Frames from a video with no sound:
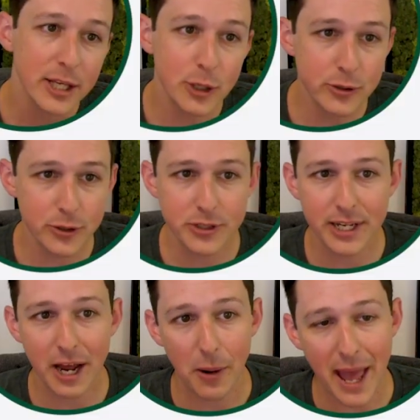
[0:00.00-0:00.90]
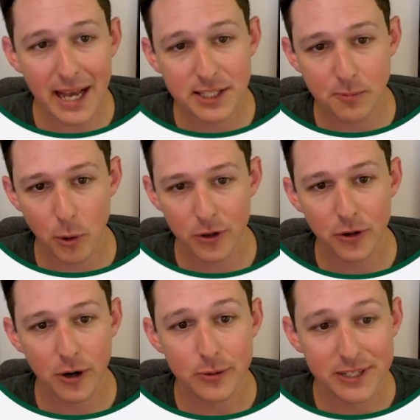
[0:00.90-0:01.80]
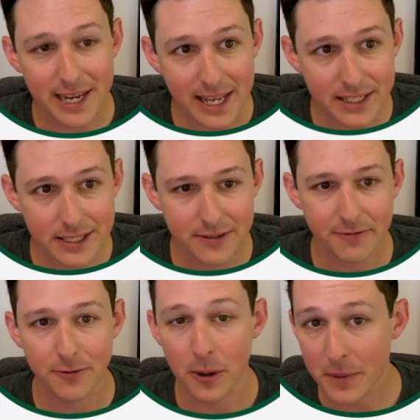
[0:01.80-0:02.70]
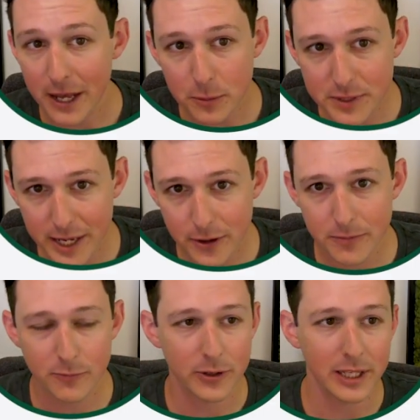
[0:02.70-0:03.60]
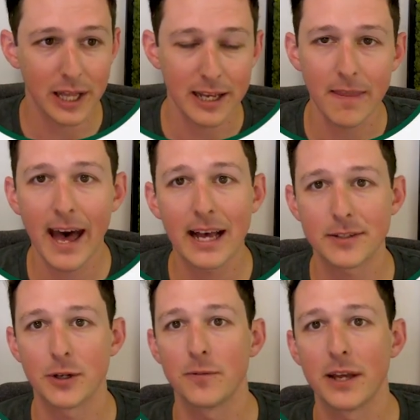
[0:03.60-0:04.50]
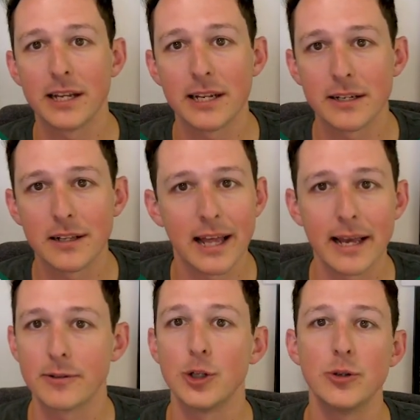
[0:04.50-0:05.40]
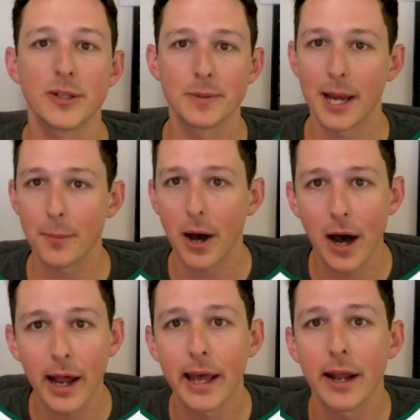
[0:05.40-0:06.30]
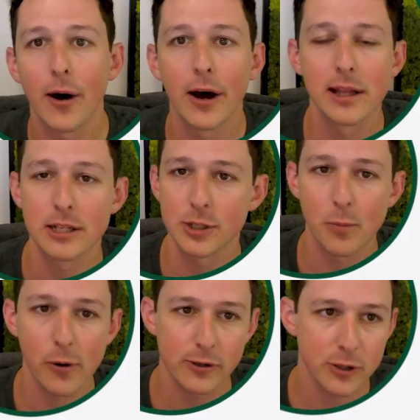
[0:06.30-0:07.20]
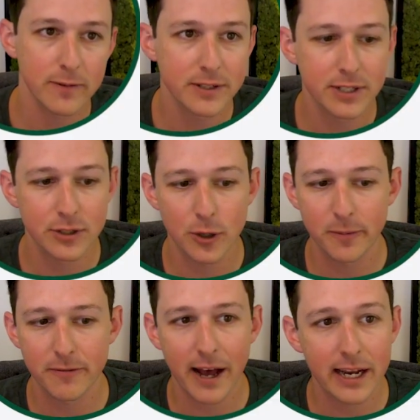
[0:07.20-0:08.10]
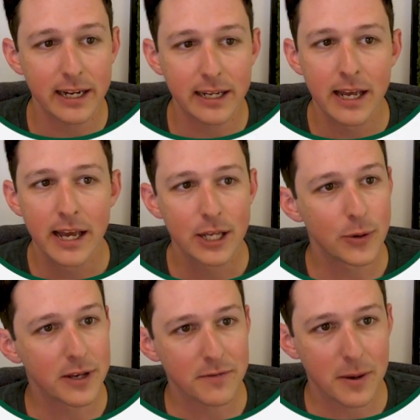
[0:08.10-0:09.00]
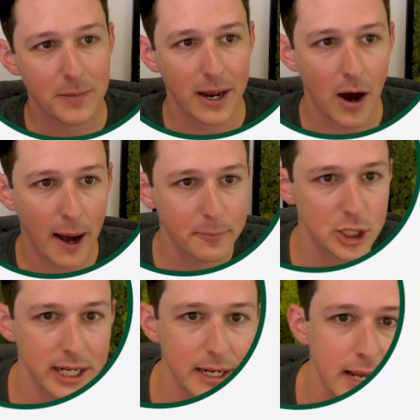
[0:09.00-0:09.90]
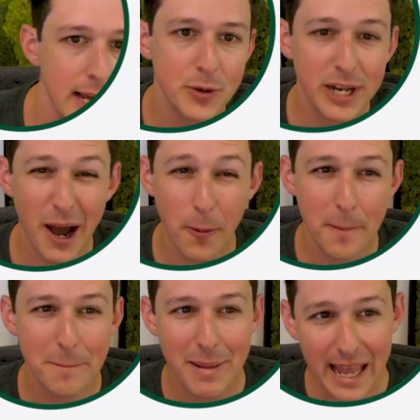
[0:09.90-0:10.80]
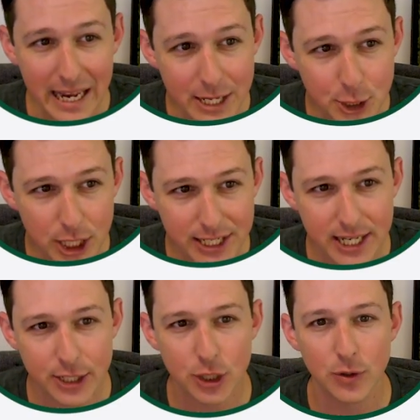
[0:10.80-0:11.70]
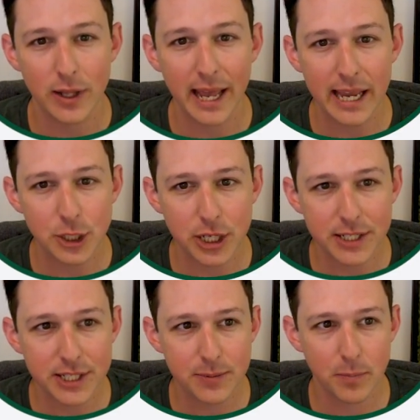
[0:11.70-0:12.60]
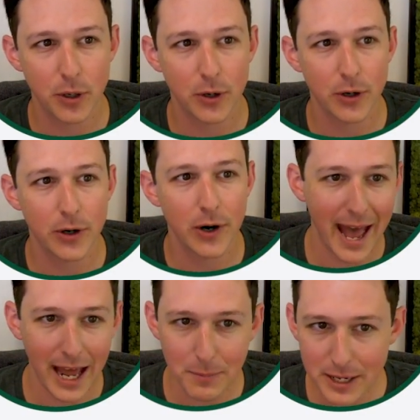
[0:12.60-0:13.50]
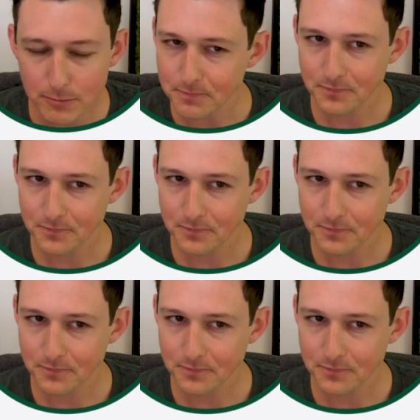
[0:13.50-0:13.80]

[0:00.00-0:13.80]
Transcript: Users can now export their own tickets from the Help Center. Really like that. So if they needed to like do some type of audit on the support services you're providing, you can give them that option. You can now manage additional agents per admin.